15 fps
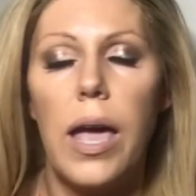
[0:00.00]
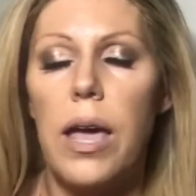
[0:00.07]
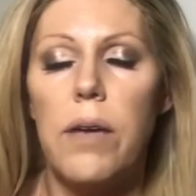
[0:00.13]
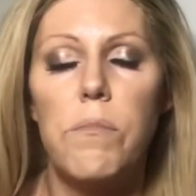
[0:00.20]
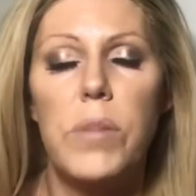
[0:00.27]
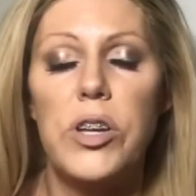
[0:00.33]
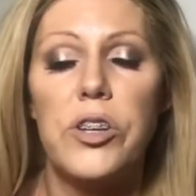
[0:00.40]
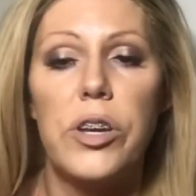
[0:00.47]
I
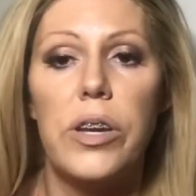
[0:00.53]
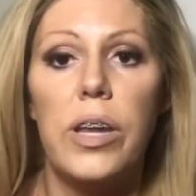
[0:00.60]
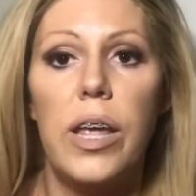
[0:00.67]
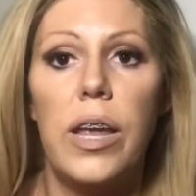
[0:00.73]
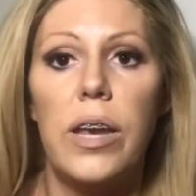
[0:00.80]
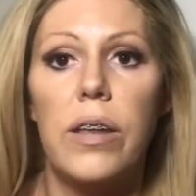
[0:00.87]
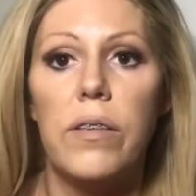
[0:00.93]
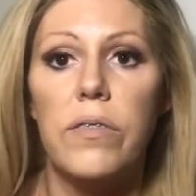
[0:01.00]
had mentioned
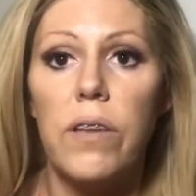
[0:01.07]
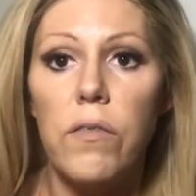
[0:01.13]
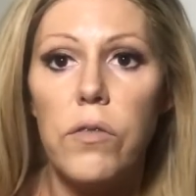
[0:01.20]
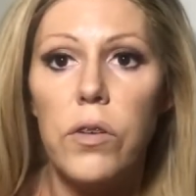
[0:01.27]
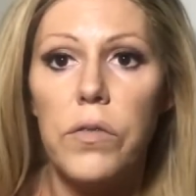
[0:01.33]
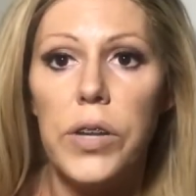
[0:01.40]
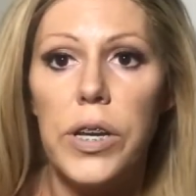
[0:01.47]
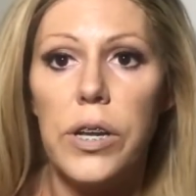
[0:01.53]
in
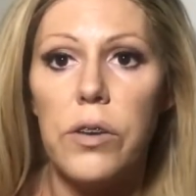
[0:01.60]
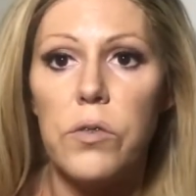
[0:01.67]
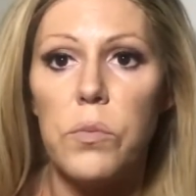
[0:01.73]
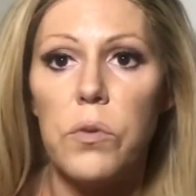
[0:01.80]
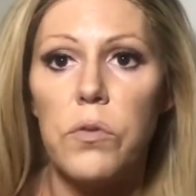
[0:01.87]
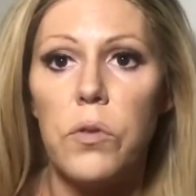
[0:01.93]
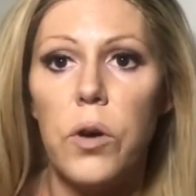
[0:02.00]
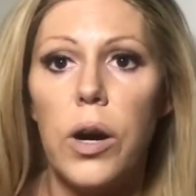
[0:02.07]
several videos
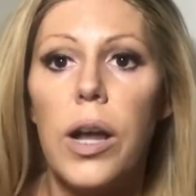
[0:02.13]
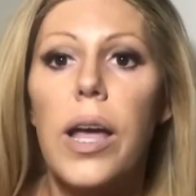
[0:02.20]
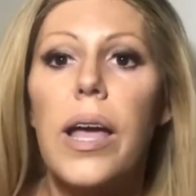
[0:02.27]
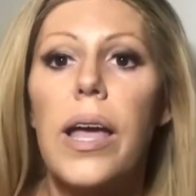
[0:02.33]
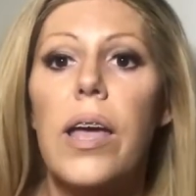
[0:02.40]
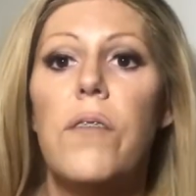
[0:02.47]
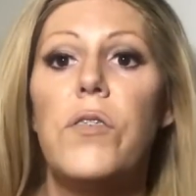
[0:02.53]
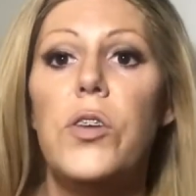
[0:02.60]
before,
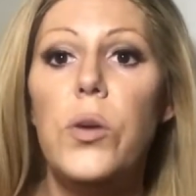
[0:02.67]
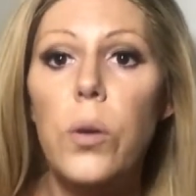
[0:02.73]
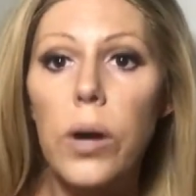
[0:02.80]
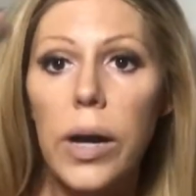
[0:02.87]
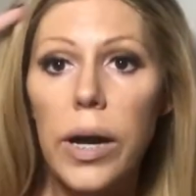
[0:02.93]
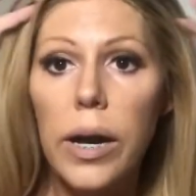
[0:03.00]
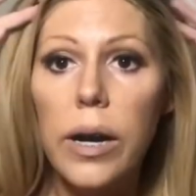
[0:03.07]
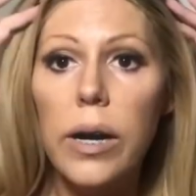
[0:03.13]
if
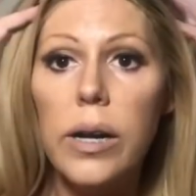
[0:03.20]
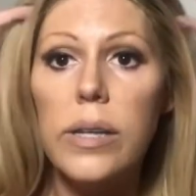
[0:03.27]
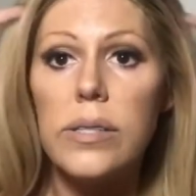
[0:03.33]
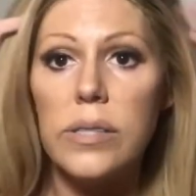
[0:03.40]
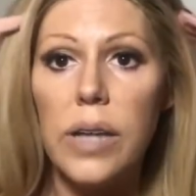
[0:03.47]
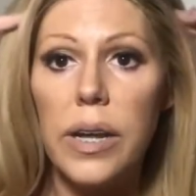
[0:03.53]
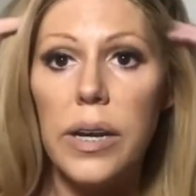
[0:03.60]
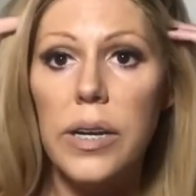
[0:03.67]
your hair
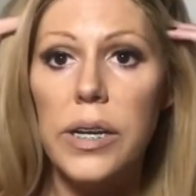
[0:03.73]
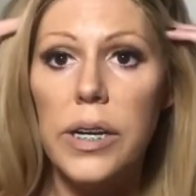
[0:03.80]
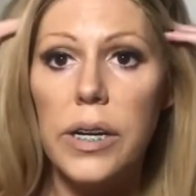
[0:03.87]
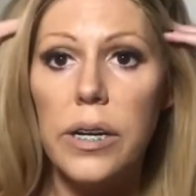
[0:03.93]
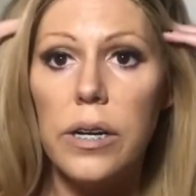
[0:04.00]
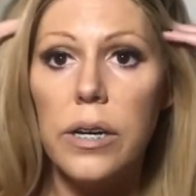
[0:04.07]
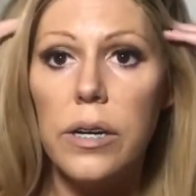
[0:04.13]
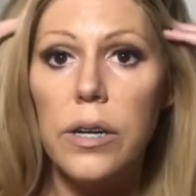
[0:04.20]
is not
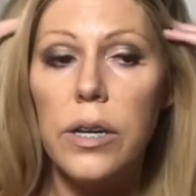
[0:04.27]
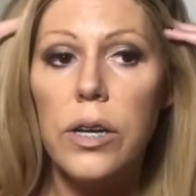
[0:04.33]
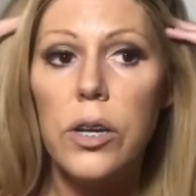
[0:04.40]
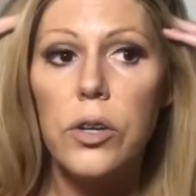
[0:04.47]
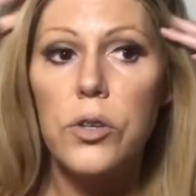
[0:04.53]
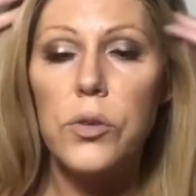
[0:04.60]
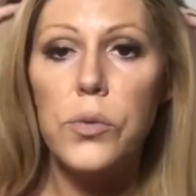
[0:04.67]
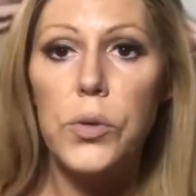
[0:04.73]
adhered
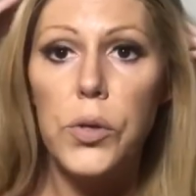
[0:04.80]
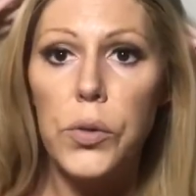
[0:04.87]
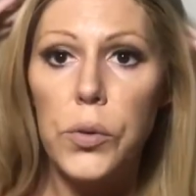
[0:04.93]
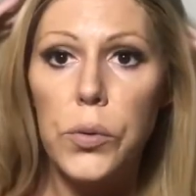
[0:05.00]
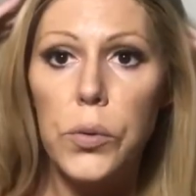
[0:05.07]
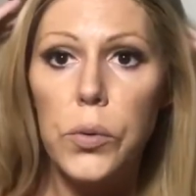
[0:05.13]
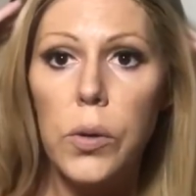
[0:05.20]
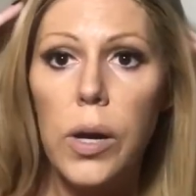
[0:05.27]
to
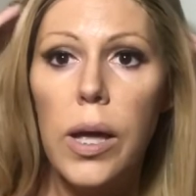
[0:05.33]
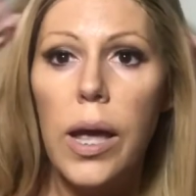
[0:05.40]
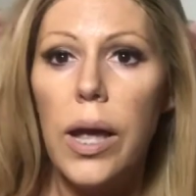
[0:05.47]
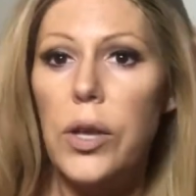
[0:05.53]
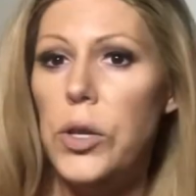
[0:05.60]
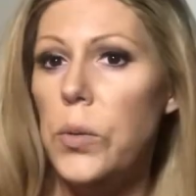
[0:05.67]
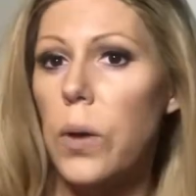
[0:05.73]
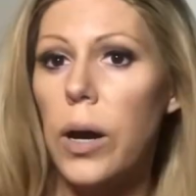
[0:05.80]
you
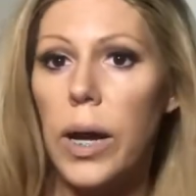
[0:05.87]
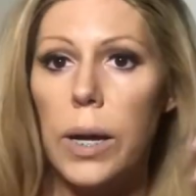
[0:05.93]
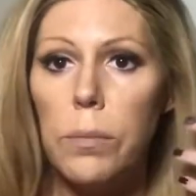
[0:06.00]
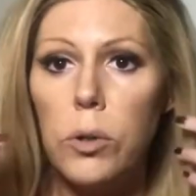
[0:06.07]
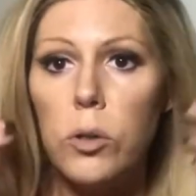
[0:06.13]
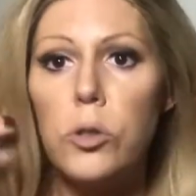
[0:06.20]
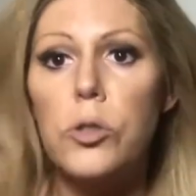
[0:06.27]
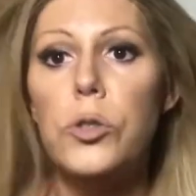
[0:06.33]
and you aren't
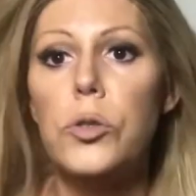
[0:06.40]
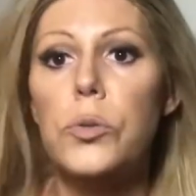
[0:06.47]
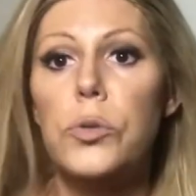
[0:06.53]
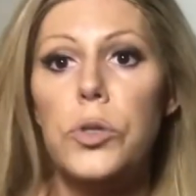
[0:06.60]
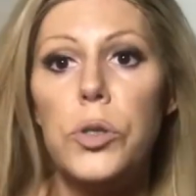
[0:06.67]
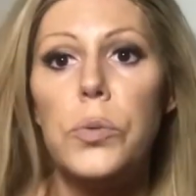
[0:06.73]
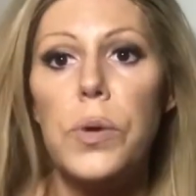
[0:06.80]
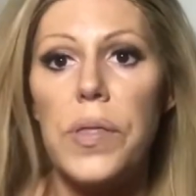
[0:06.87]
able to
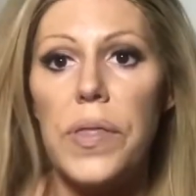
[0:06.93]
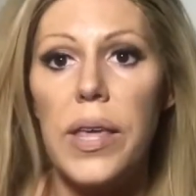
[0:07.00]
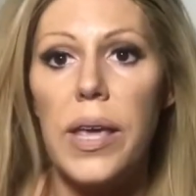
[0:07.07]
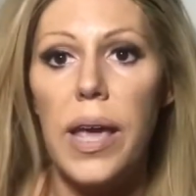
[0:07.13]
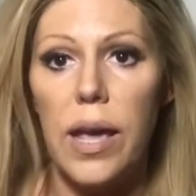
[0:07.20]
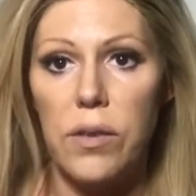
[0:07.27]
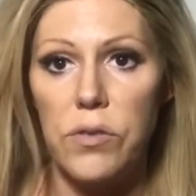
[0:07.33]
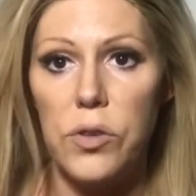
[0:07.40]
do with
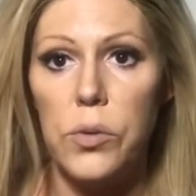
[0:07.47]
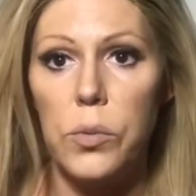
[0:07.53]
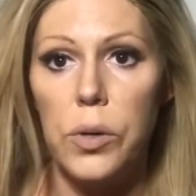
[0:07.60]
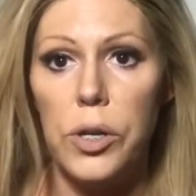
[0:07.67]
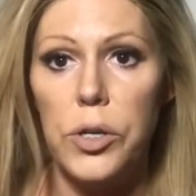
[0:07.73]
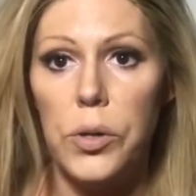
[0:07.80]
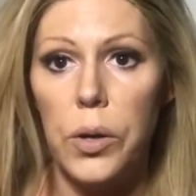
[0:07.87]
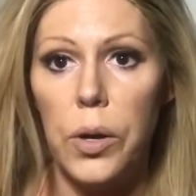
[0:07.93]
it as you
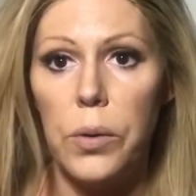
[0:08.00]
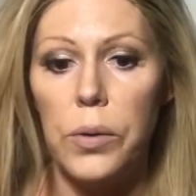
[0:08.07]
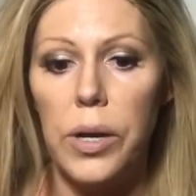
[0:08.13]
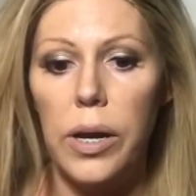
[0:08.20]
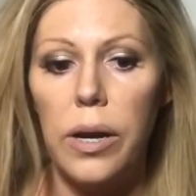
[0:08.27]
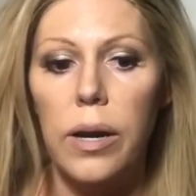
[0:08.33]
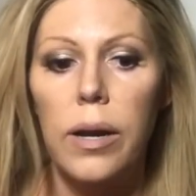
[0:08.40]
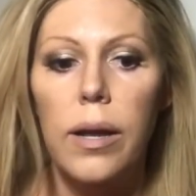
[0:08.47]
would your own
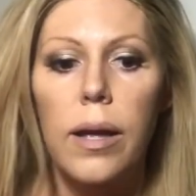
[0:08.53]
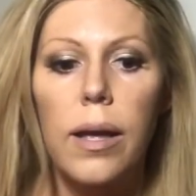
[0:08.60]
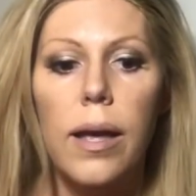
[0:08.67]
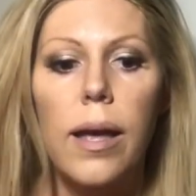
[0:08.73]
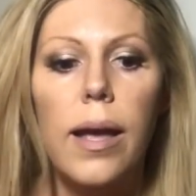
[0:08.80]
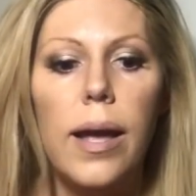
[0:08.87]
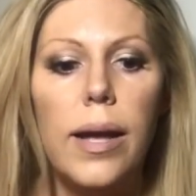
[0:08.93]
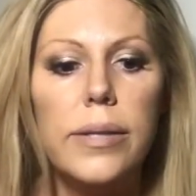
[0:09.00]
hair,
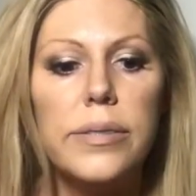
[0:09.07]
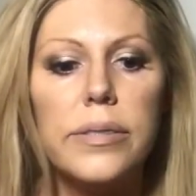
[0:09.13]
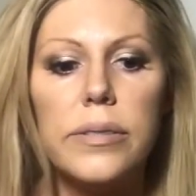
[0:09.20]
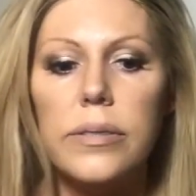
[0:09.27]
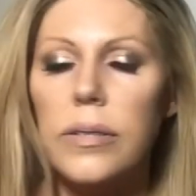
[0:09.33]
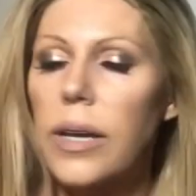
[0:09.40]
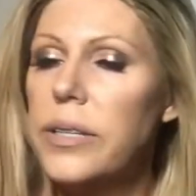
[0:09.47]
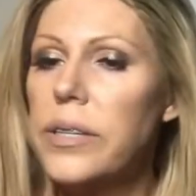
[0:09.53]
it
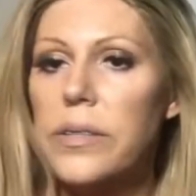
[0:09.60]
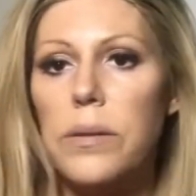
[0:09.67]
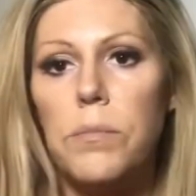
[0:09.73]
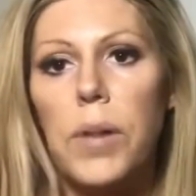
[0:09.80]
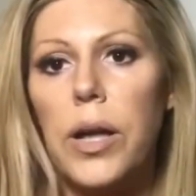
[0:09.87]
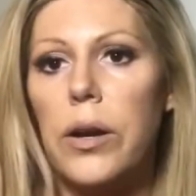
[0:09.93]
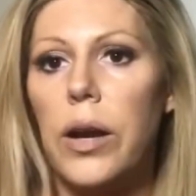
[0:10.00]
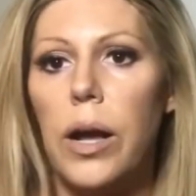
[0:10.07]
doesn't
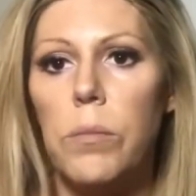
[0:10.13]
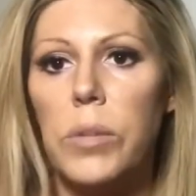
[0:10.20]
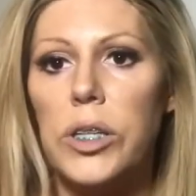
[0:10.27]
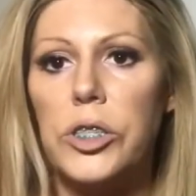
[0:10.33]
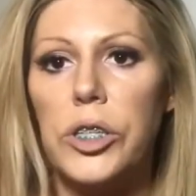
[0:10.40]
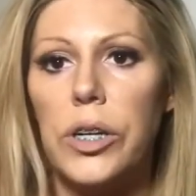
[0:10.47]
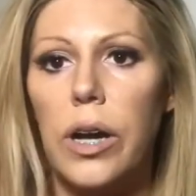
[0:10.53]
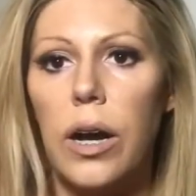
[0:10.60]
matter how
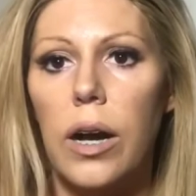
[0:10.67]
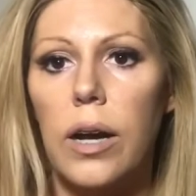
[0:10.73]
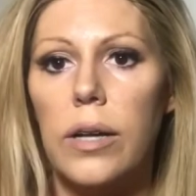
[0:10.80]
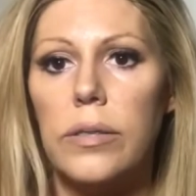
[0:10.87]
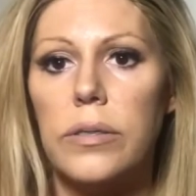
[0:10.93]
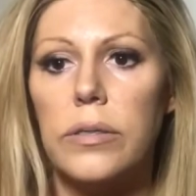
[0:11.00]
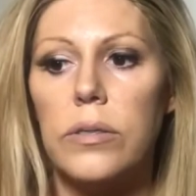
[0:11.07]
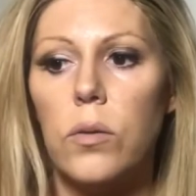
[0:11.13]
much it
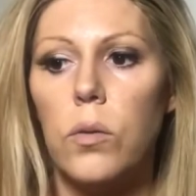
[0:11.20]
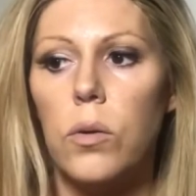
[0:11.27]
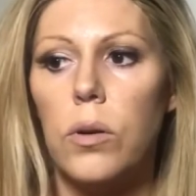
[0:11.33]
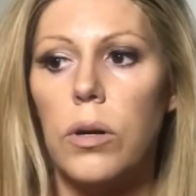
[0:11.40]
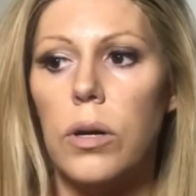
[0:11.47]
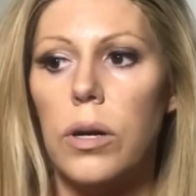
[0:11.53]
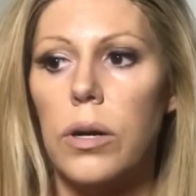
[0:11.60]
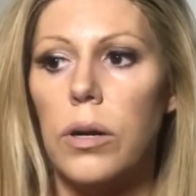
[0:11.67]
costs,
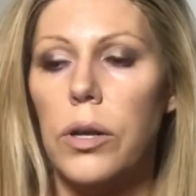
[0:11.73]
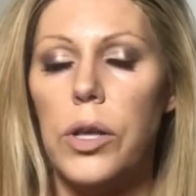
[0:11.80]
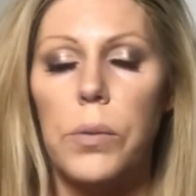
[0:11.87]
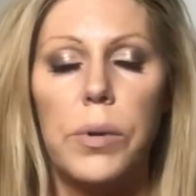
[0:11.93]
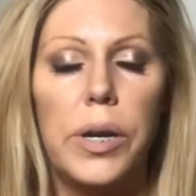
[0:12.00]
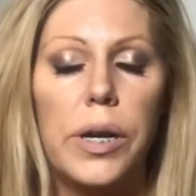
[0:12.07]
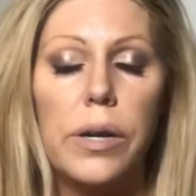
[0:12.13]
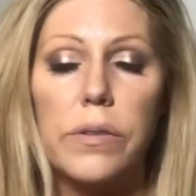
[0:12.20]
or
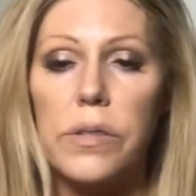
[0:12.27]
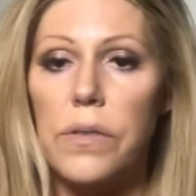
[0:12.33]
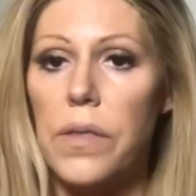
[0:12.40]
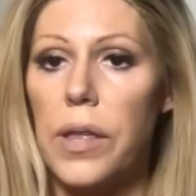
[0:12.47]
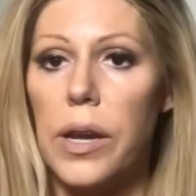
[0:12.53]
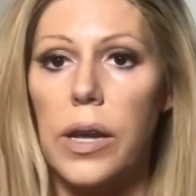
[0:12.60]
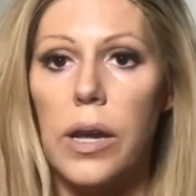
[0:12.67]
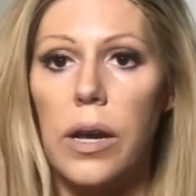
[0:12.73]
human hair,
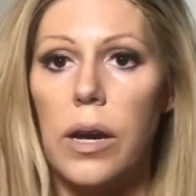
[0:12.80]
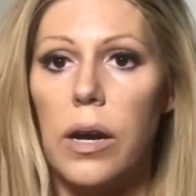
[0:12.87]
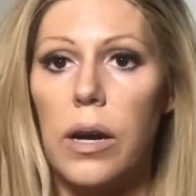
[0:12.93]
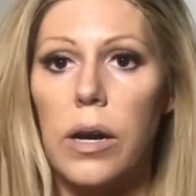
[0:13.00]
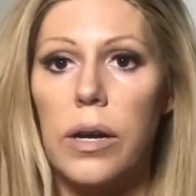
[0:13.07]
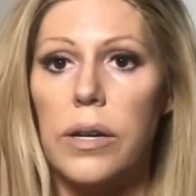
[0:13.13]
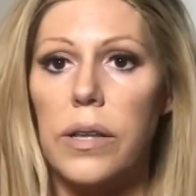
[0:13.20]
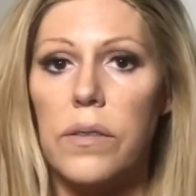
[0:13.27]
synthetic
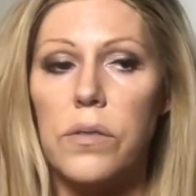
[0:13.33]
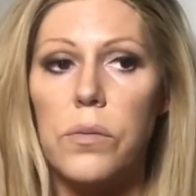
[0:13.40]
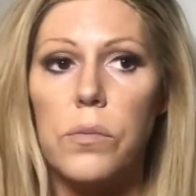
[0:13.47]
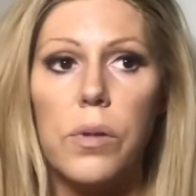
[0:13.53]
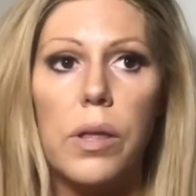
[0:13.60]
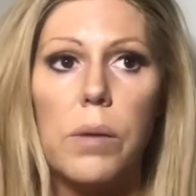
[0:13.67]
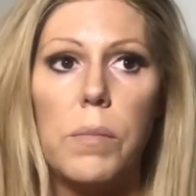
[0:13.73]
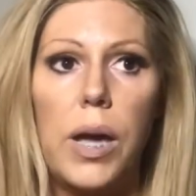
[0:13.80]
hair, it doesn't
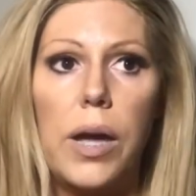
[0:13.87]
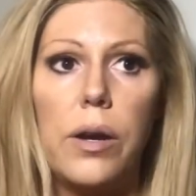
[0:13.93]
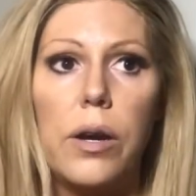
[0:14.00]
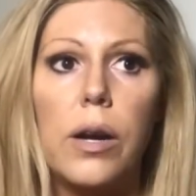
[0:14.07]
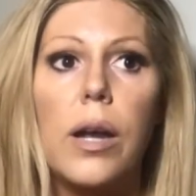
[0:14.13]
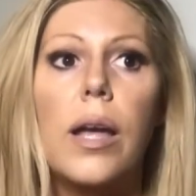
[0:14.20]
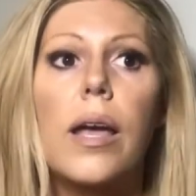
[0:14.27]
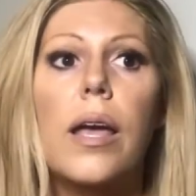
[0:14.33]
really
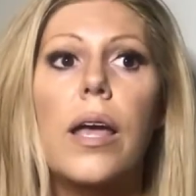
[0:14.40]
matter.